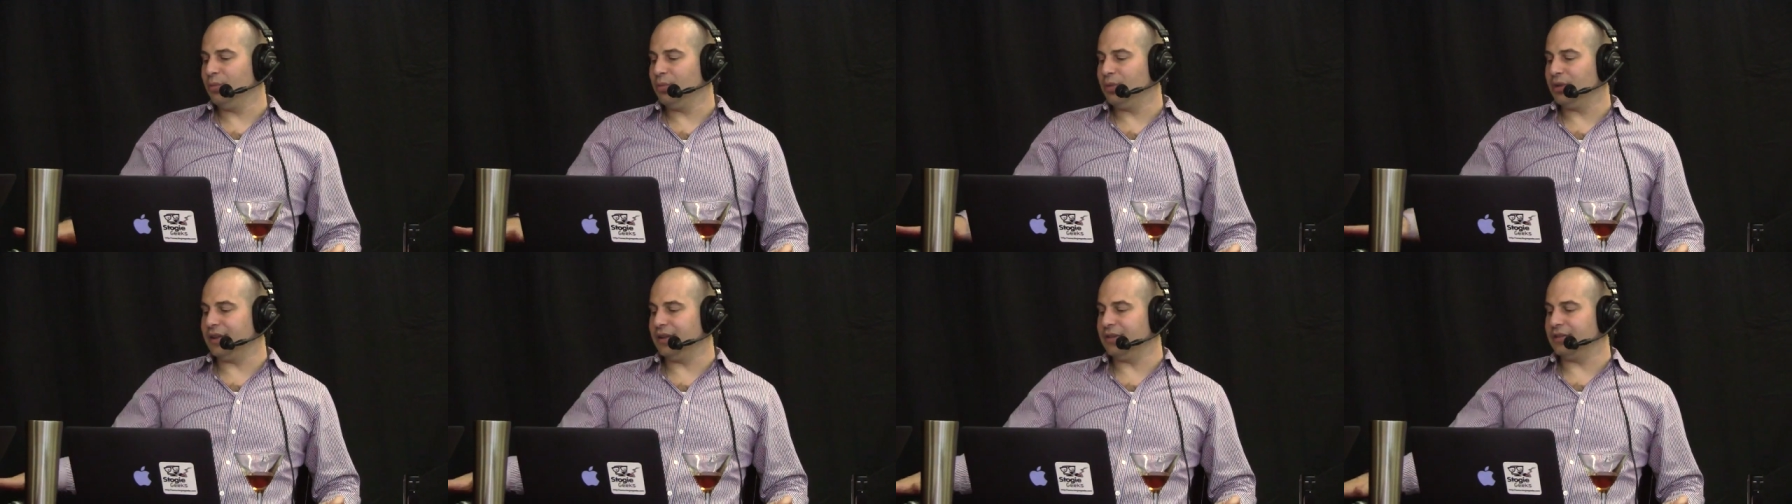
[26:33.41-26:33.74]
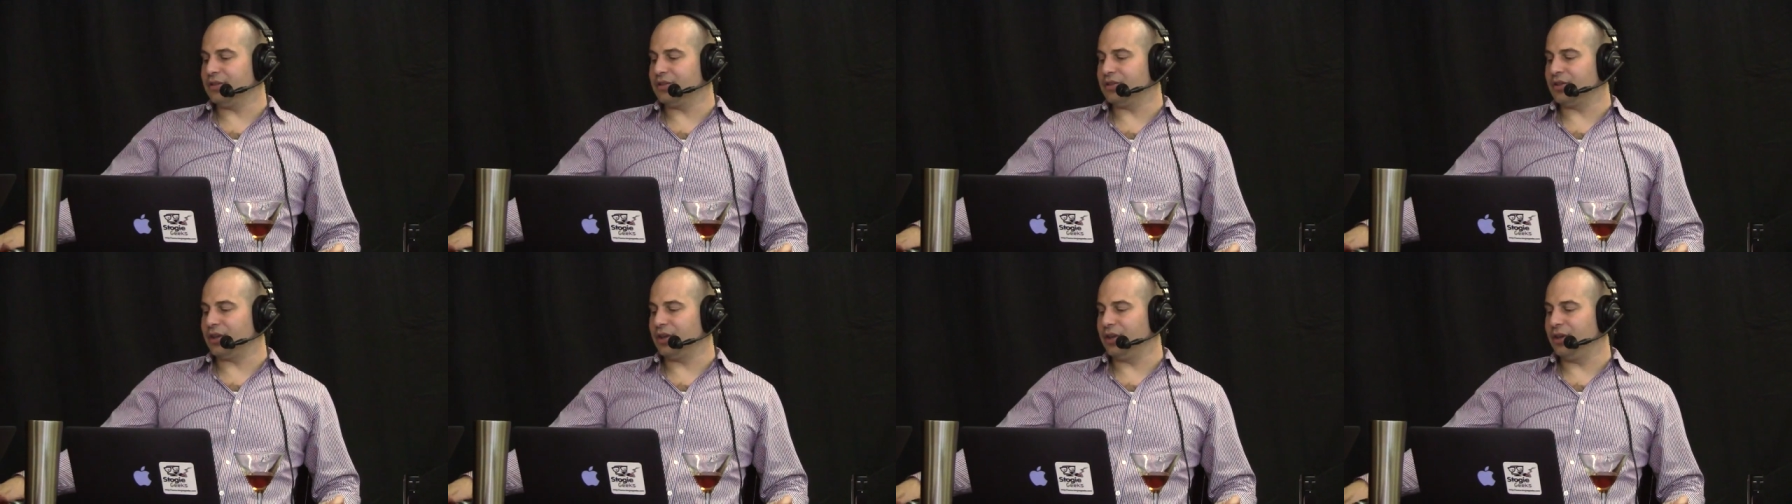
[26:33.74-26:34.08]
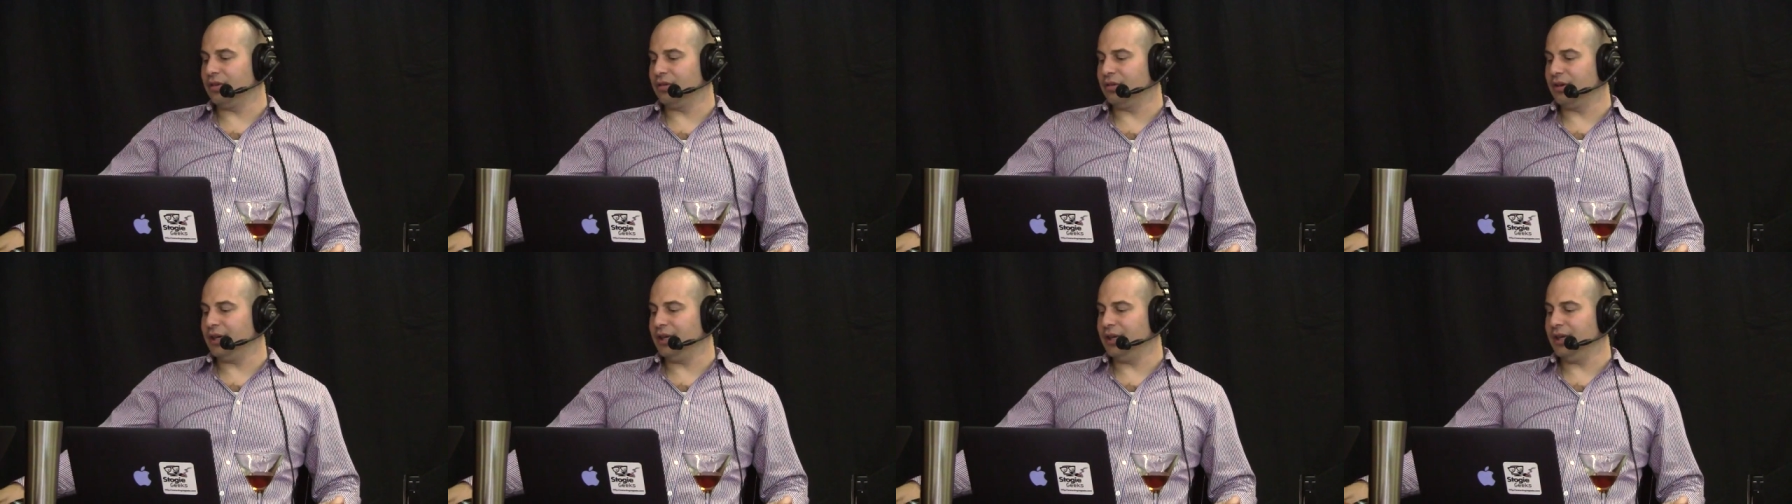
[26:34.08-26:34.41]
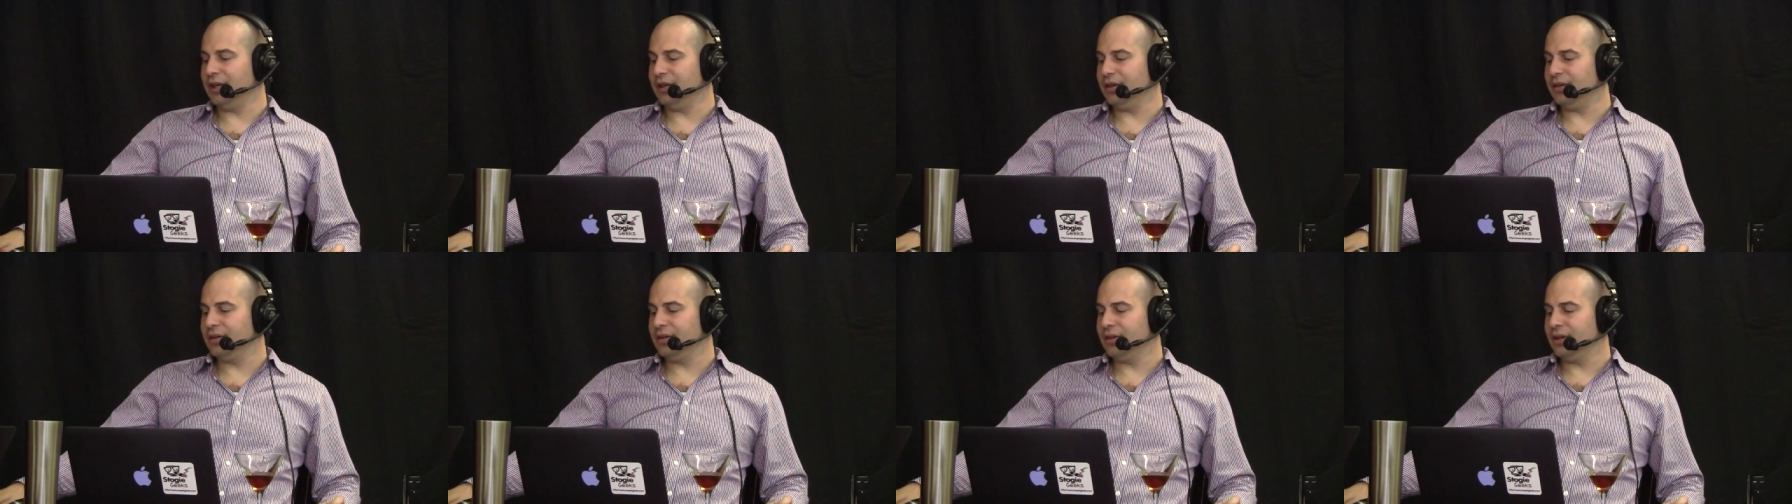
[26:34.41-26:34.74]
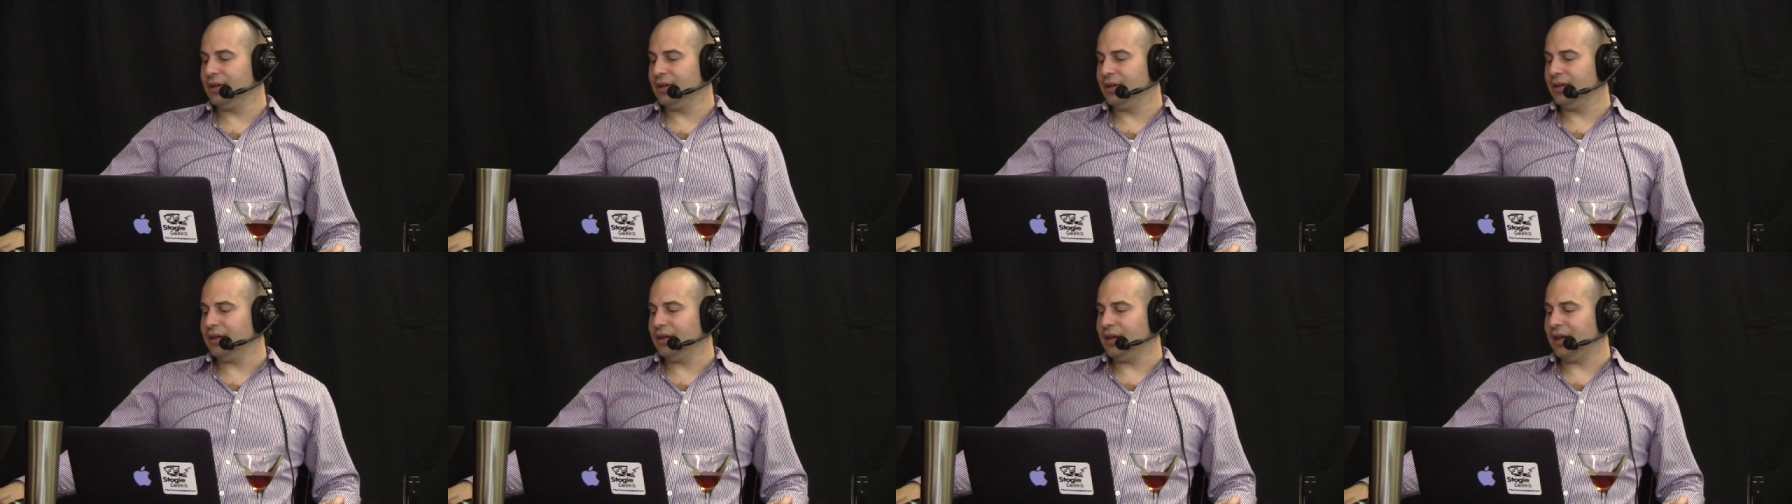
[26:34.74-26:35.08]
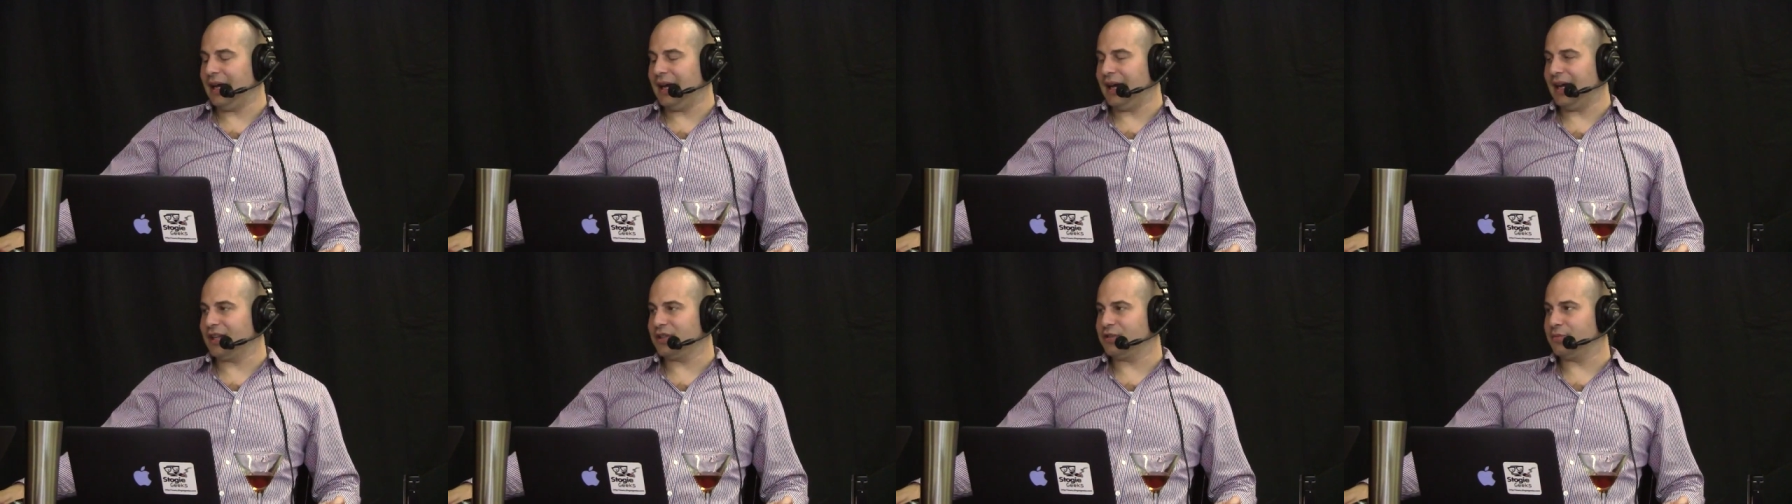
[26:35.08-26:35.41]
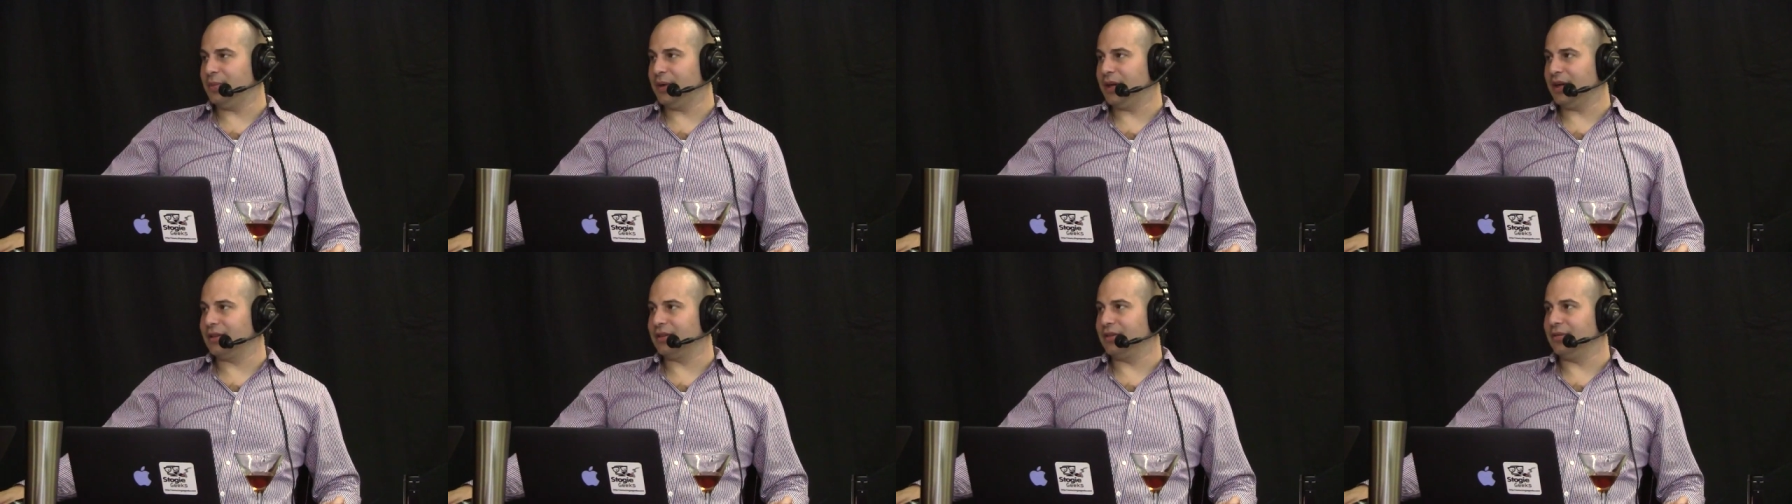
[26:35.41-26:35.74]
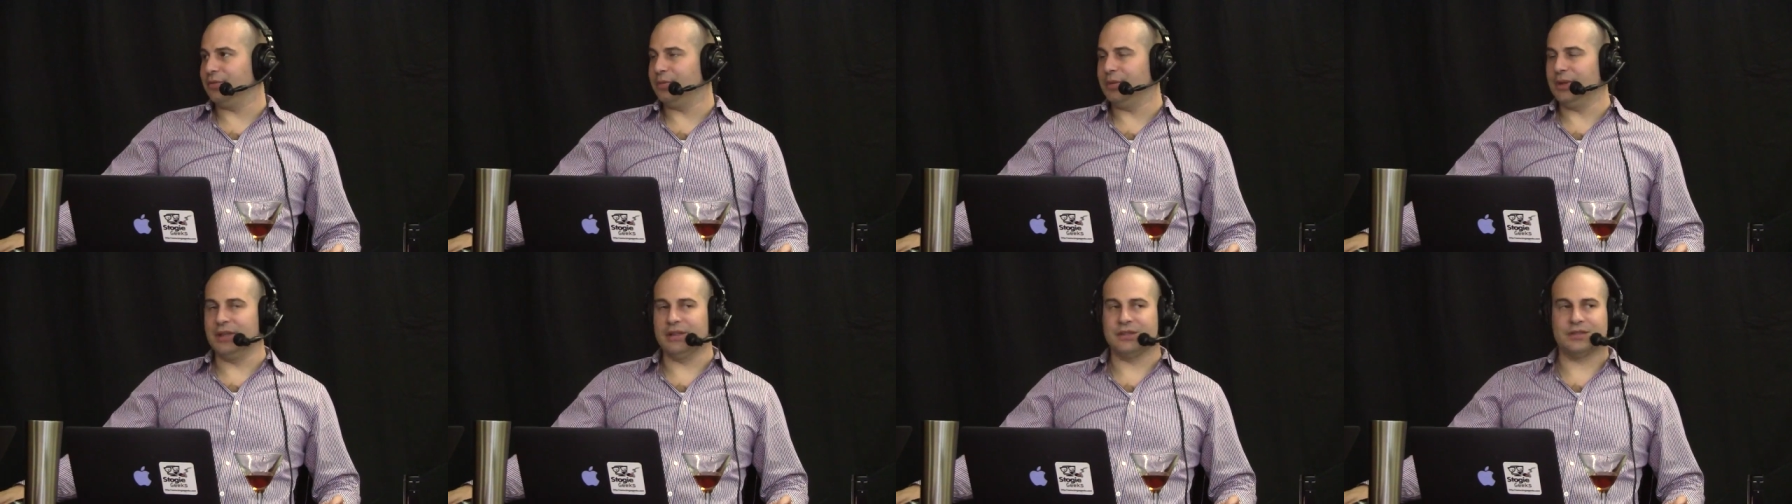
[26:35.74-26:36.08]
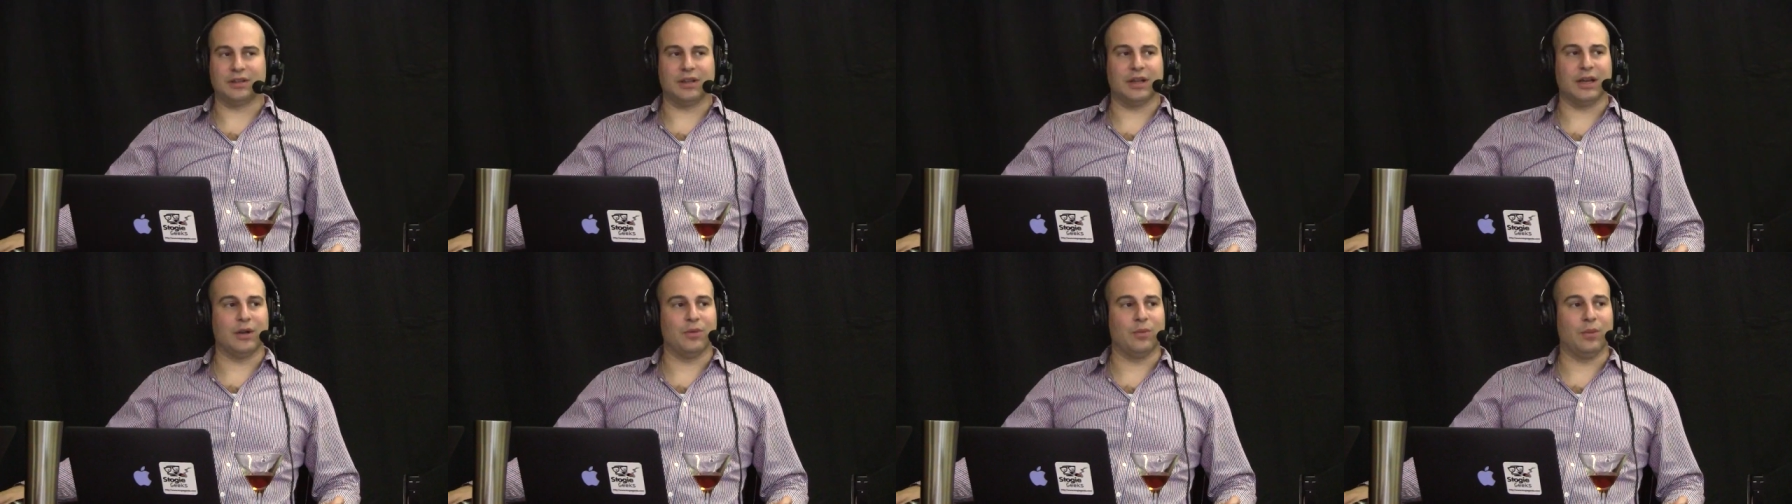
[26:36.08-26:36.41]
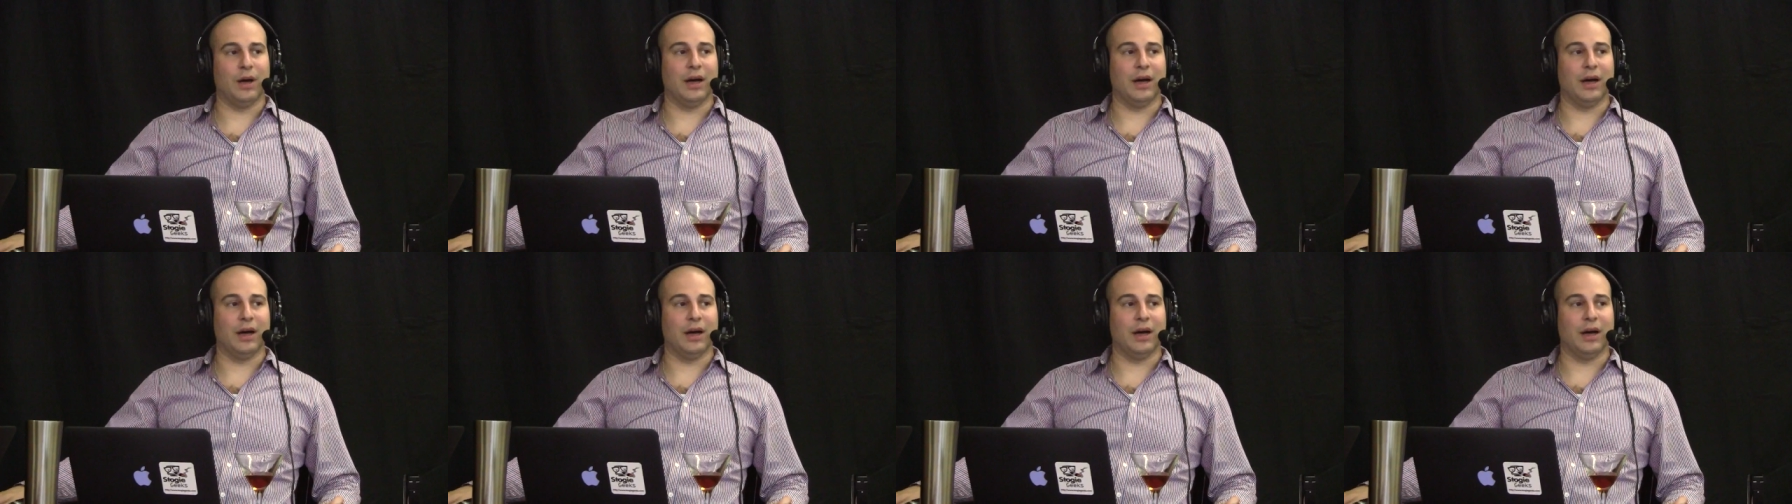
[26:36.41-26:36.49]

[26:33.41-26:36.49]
but then the security aspect of me is like,